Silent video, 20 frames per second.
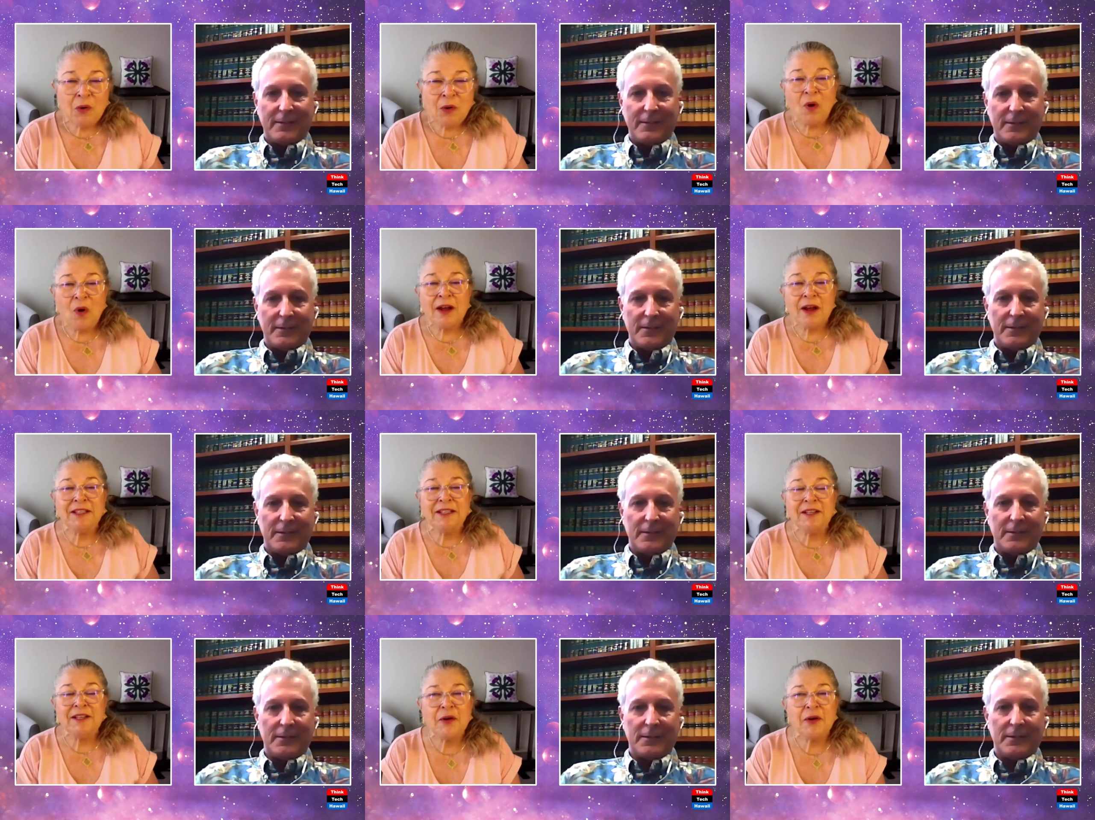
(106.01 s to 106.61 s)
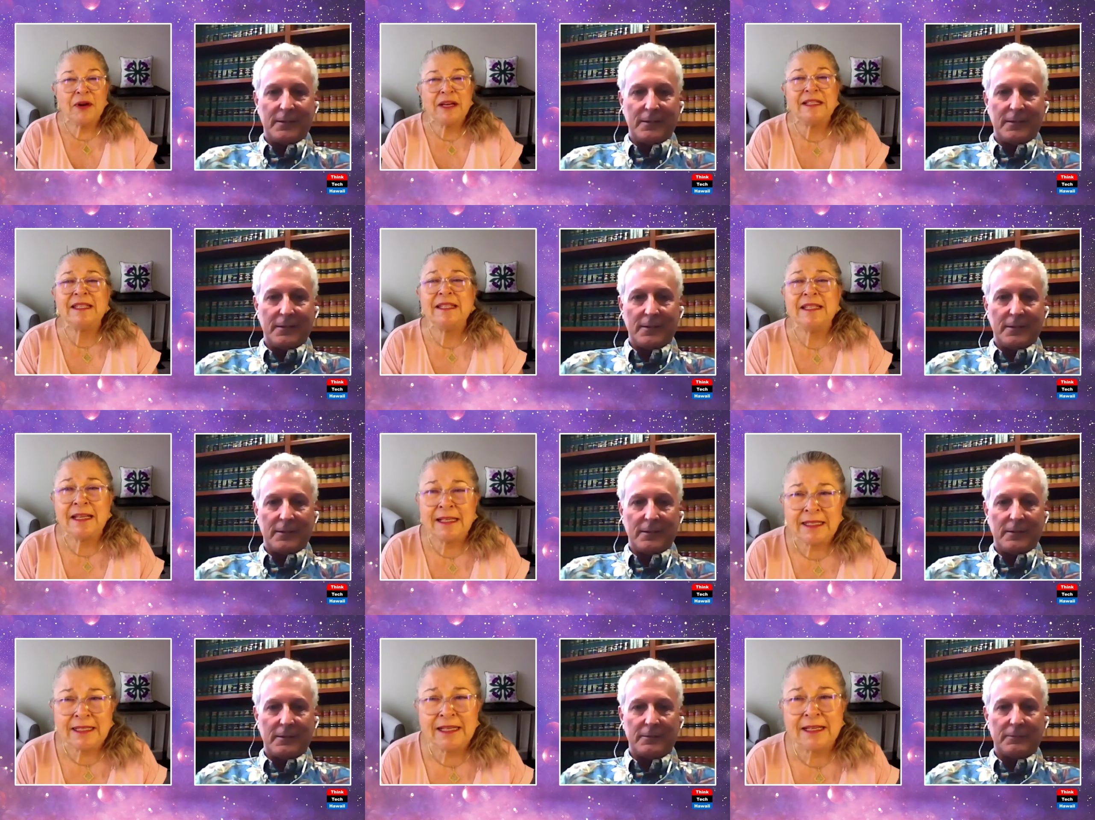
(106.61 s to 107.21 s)
Speaker 1: Well, you know, it's
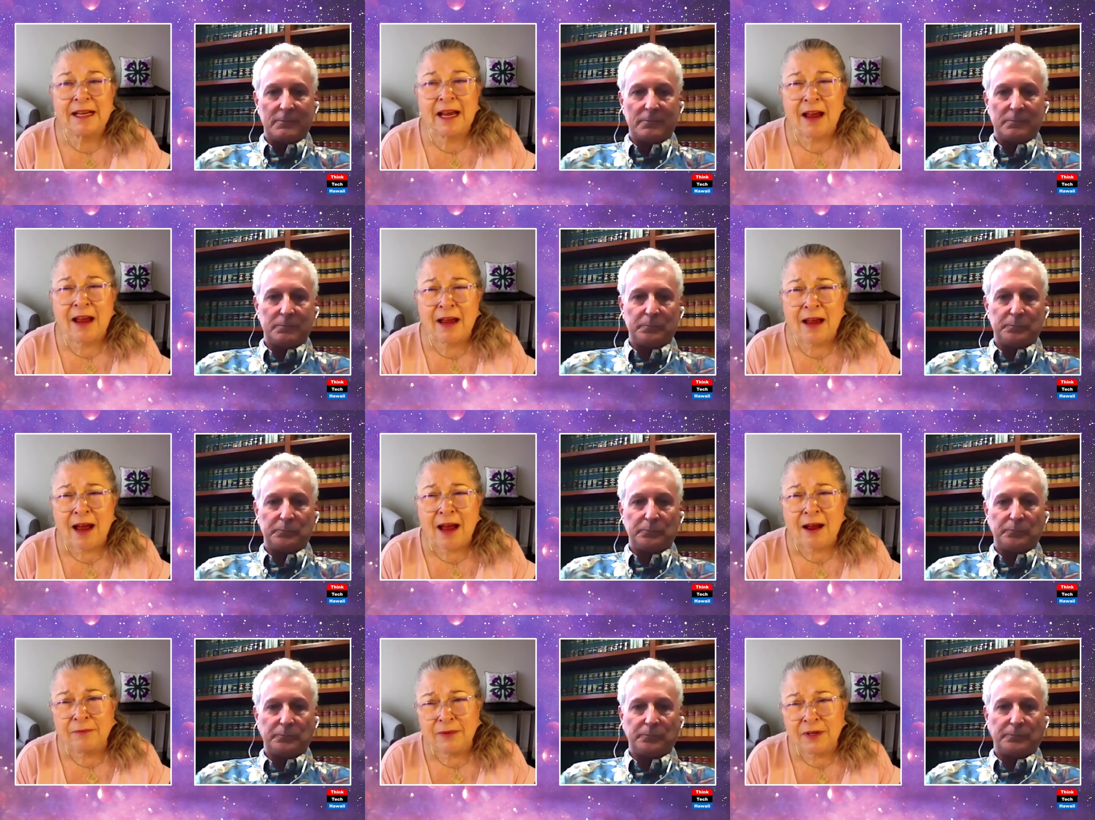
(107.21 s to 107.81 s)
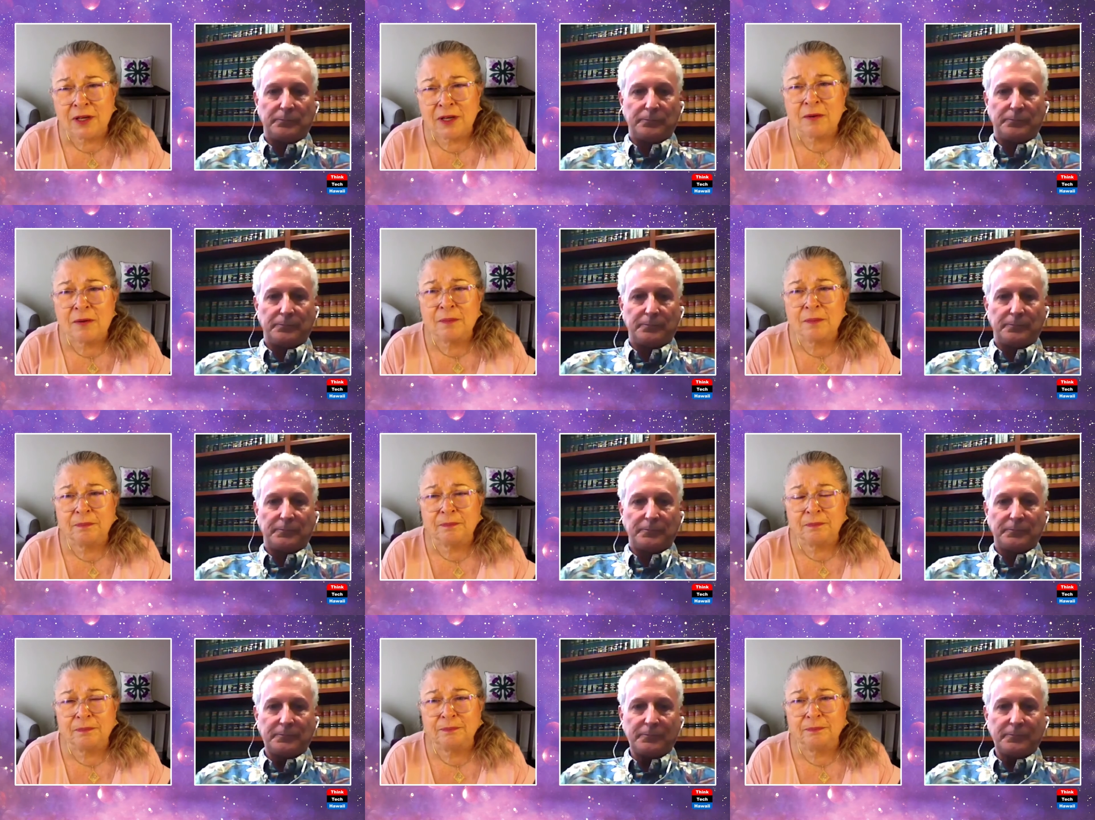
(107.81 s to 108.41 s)
just a, a
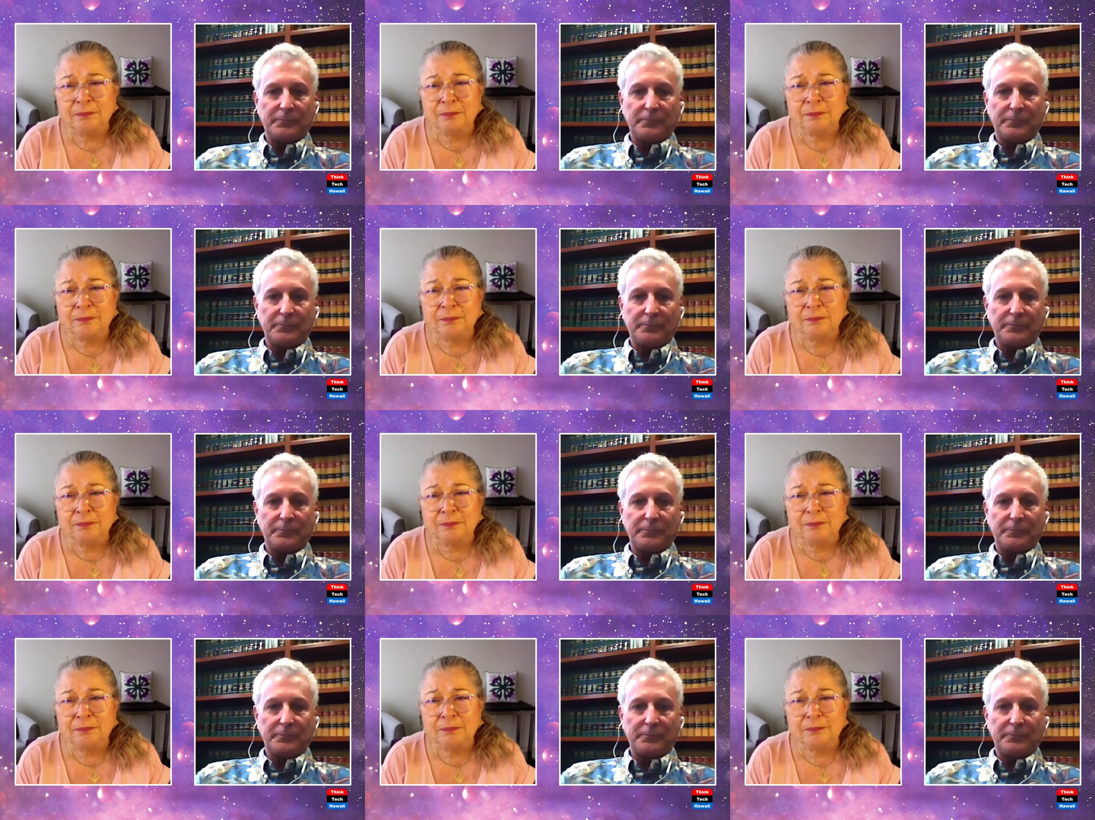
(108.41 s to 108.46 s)
real